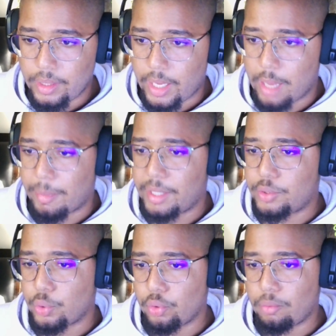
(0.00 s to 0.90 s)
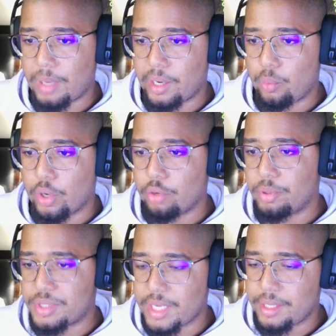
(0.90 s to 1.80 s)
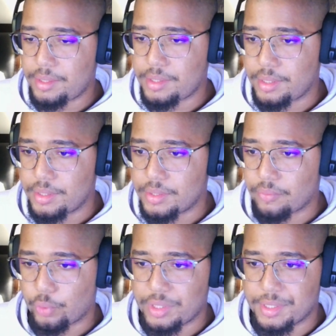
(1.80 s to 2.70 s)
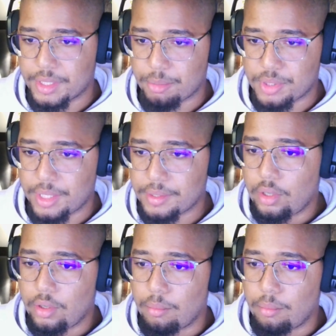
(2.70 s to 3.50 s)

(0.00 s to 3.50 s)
and my total body water percentage is 46%.